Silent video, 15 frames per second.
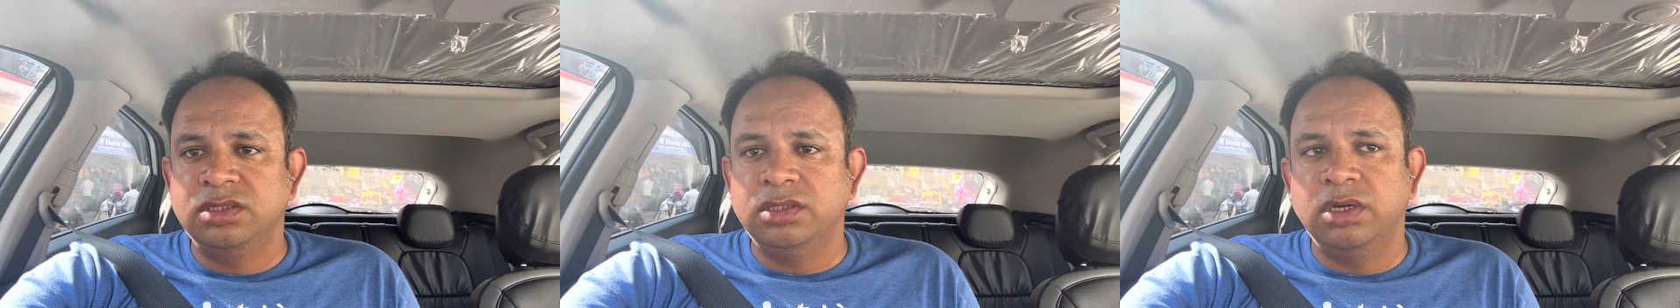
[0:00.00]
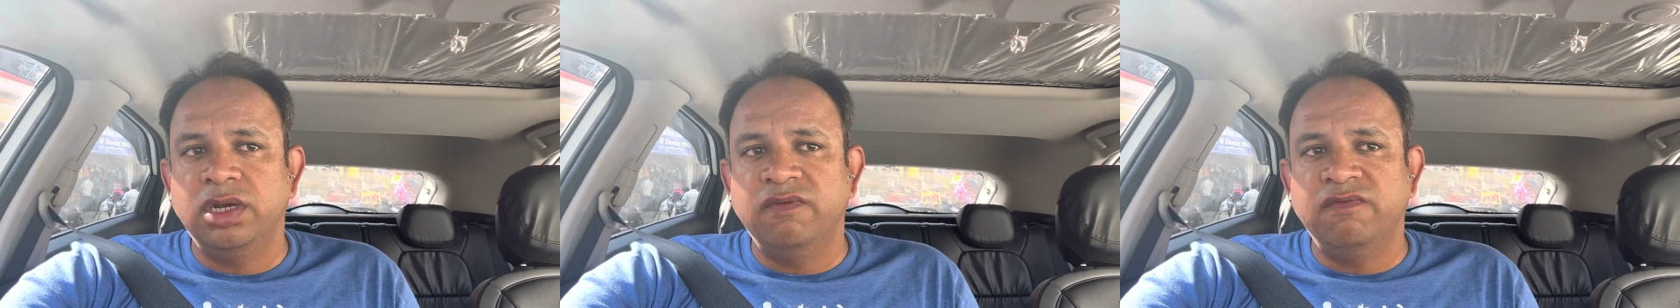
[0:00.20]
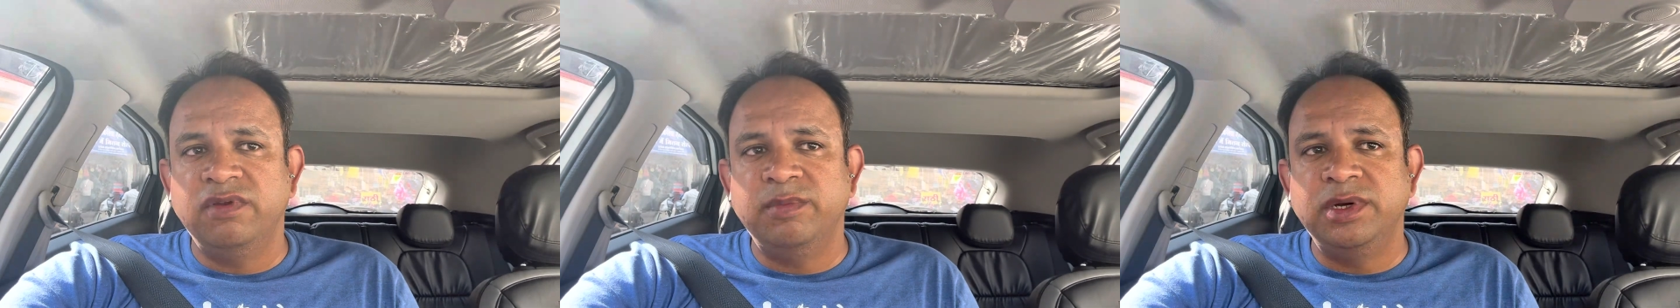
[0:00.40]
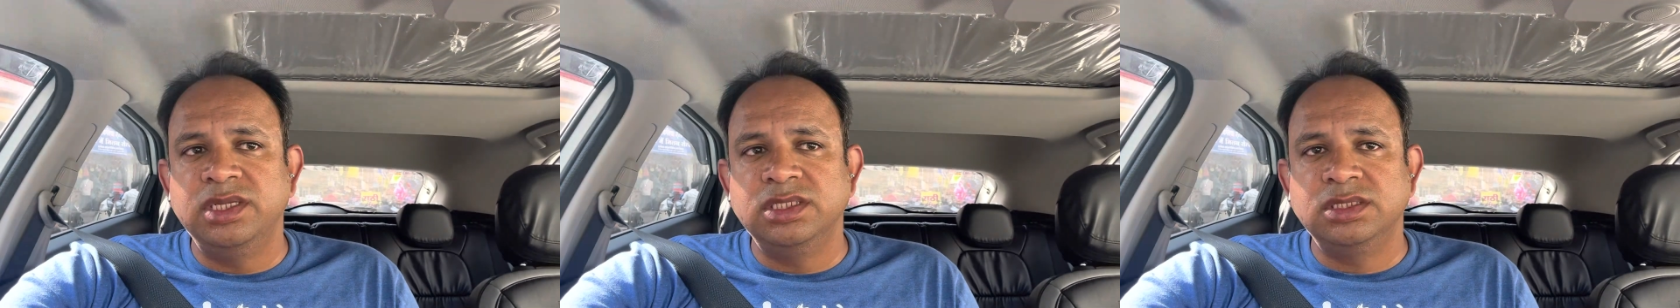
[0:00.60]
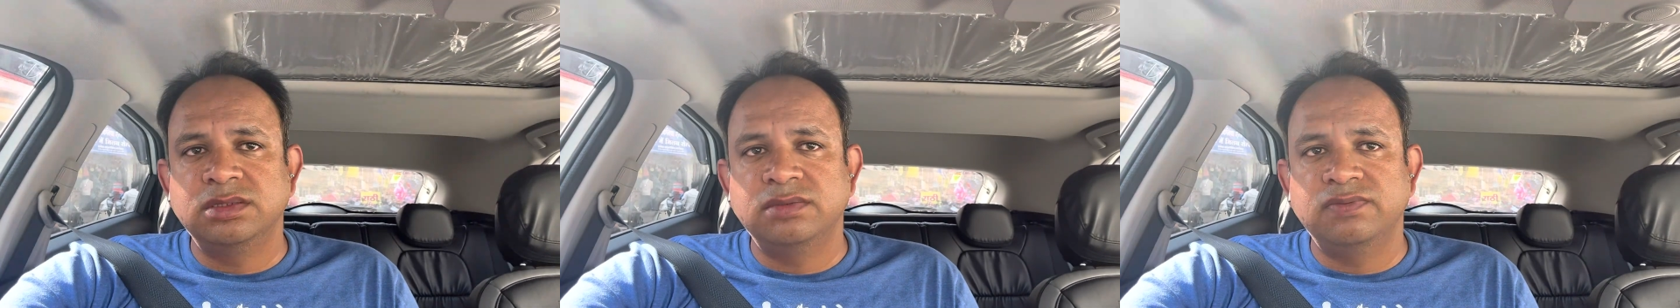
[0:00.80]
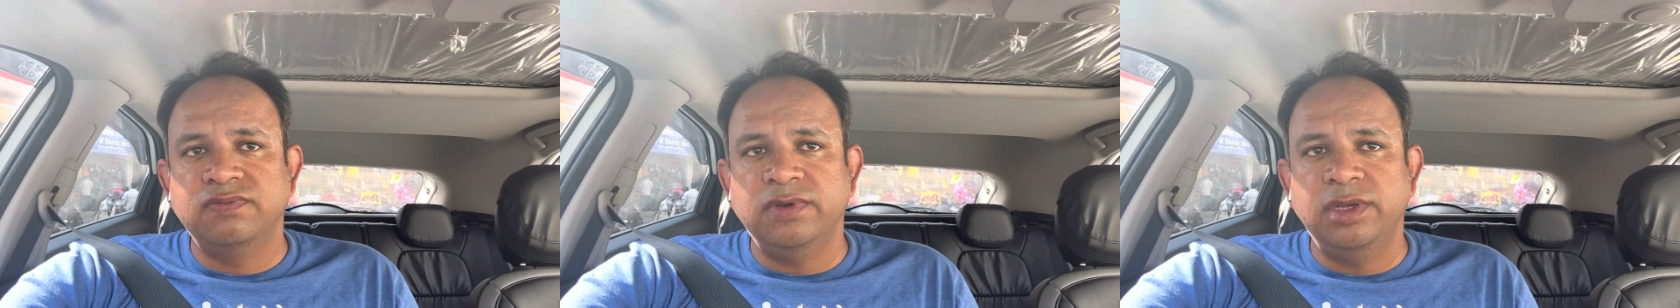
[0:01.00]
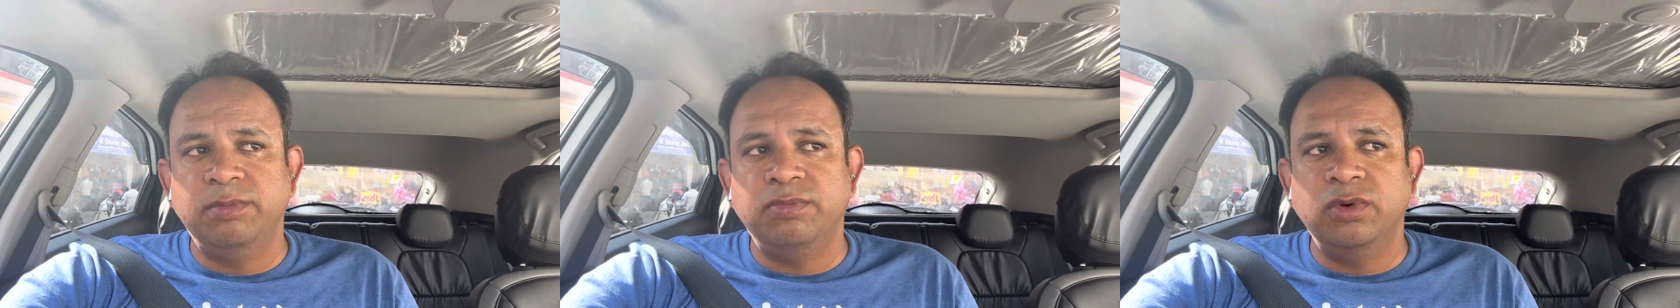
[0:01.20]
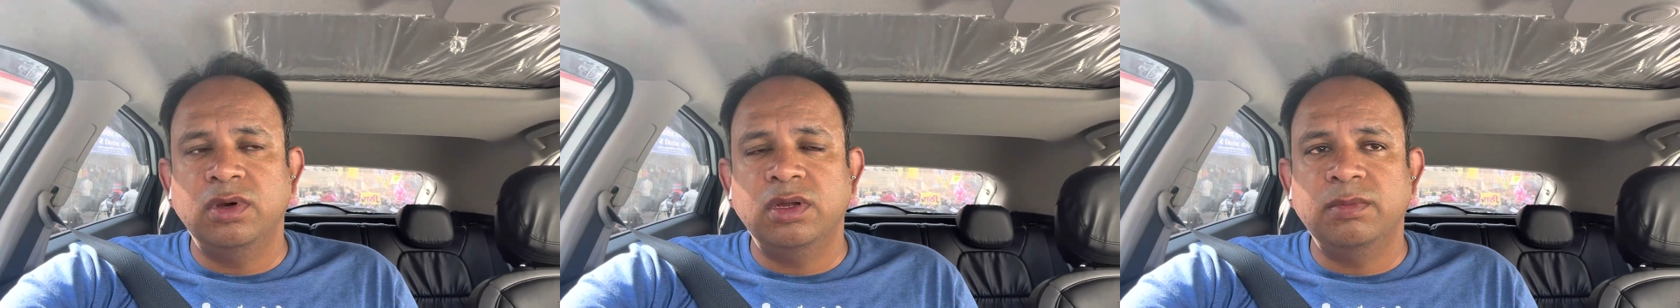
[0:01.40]
Not everybody is very
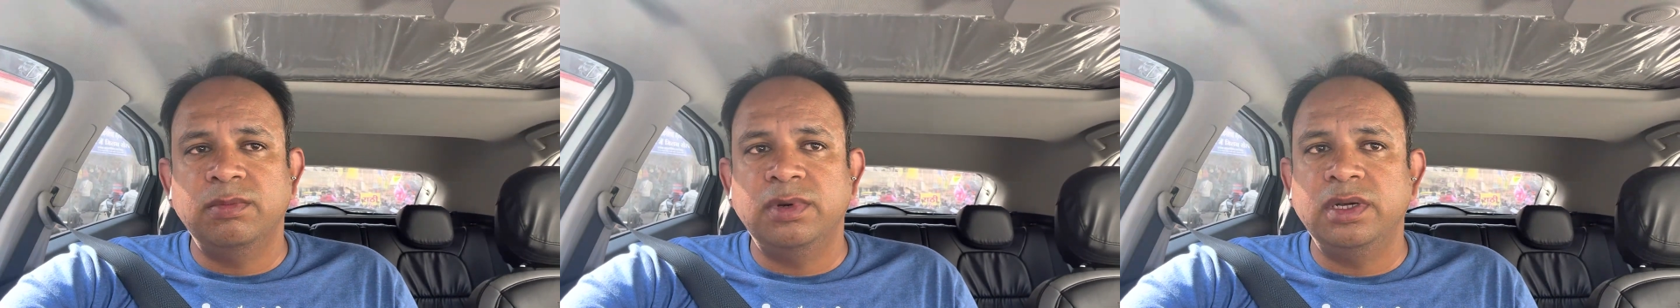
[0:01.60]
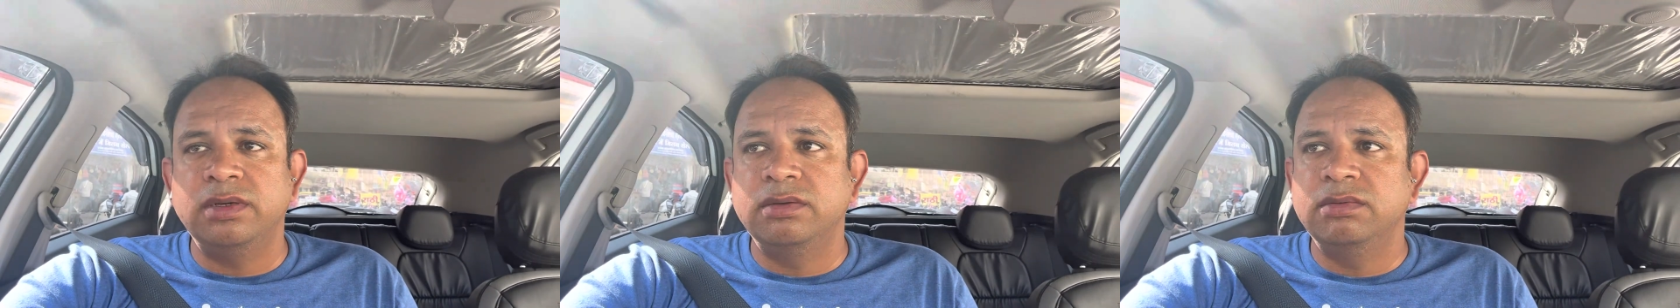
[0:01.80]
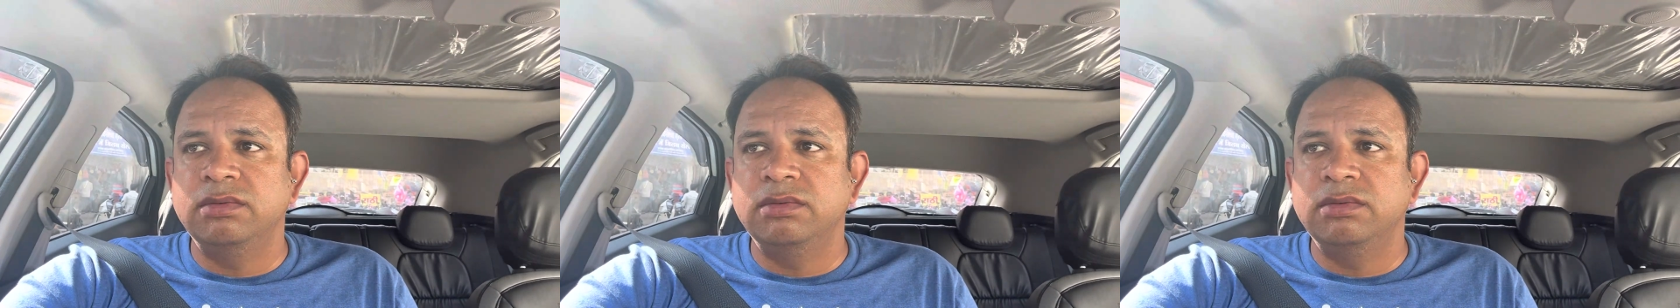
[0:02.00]
poor. But